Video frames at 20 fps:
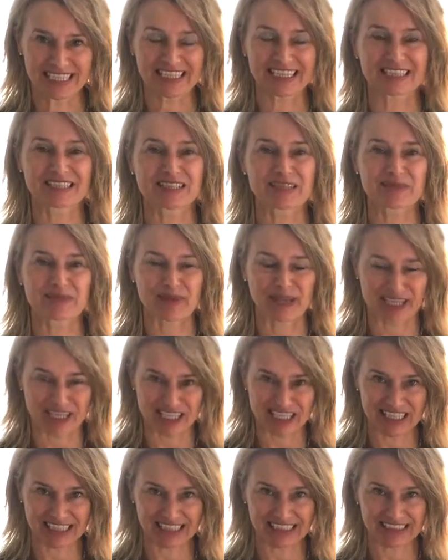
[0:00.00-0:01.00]

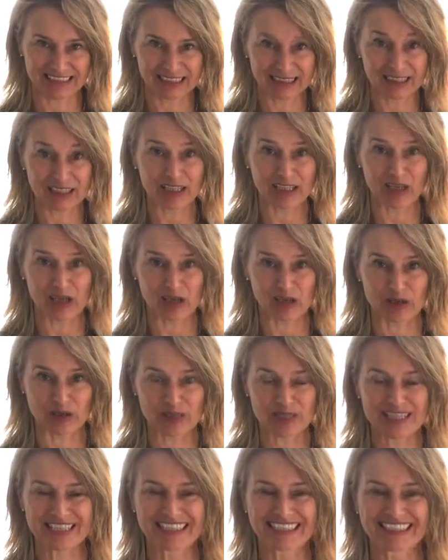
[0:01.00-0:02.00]
especially the
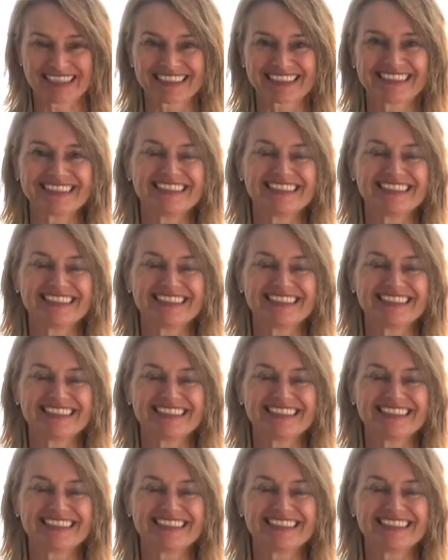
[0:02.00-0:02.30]
clothes.